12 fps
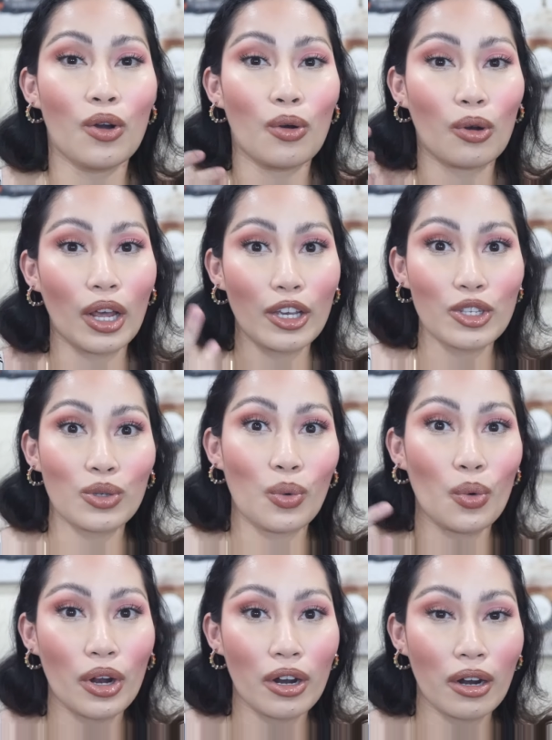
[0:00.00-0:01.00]
who likes to
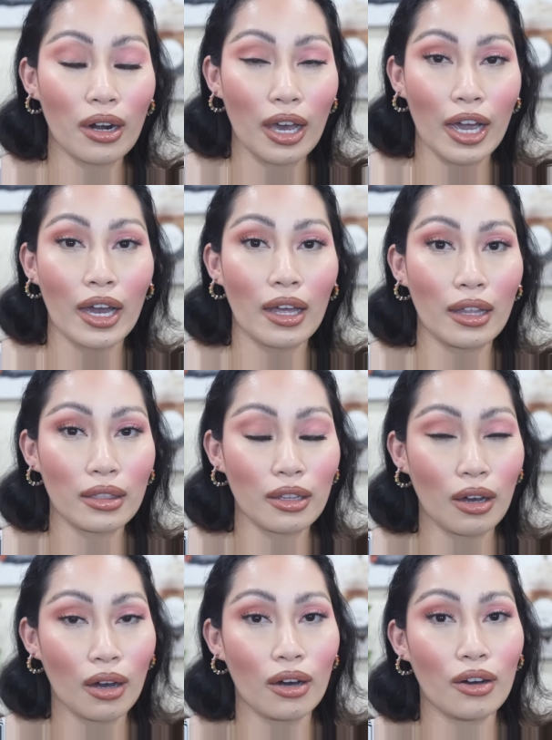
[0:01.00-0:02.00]
wear a lot
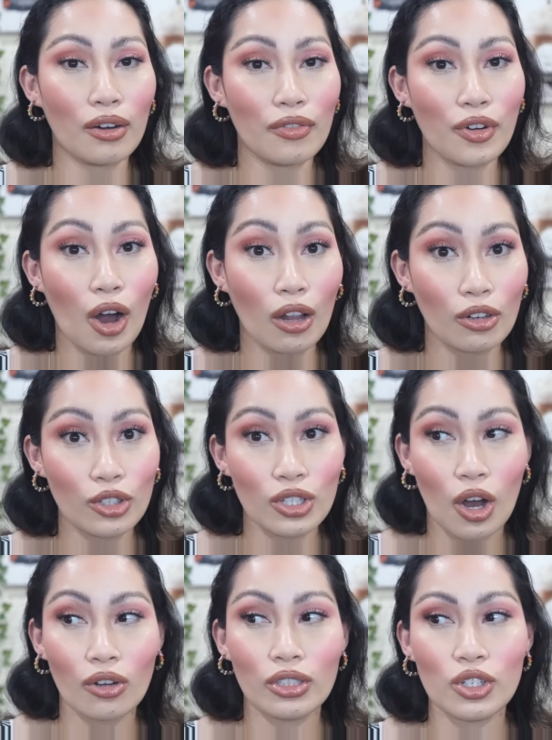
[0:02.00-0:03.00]
of colors
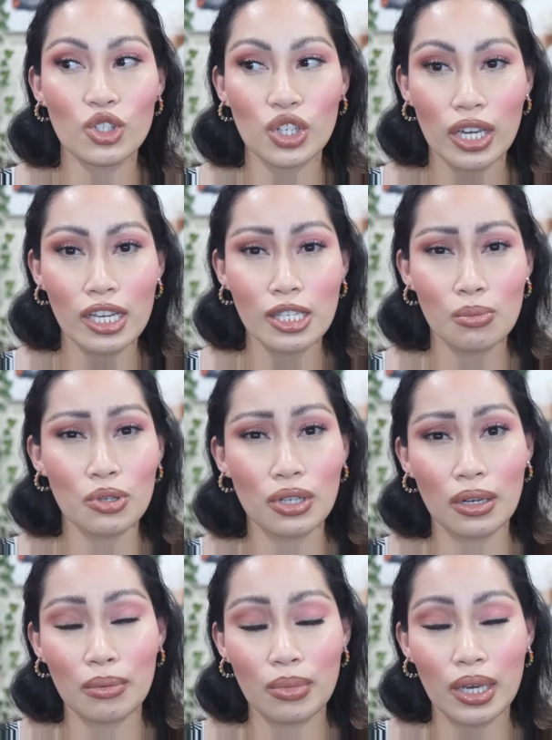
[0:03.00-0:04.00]
on the cheeks,
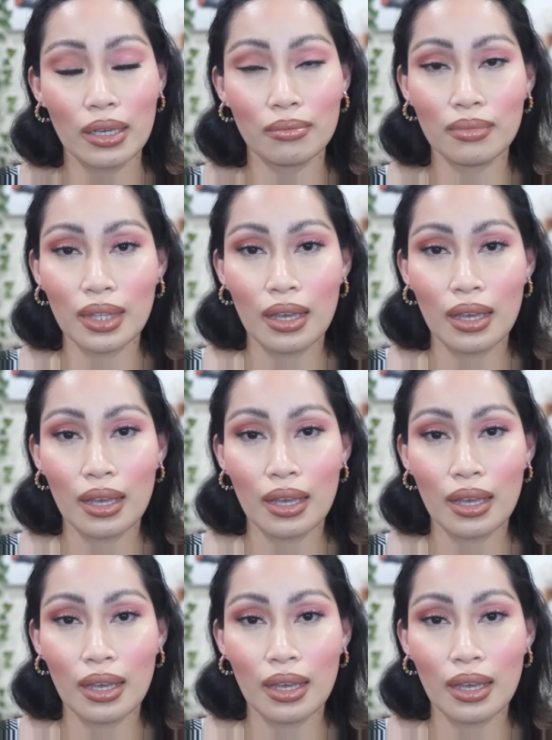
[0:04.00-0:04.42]
especially me.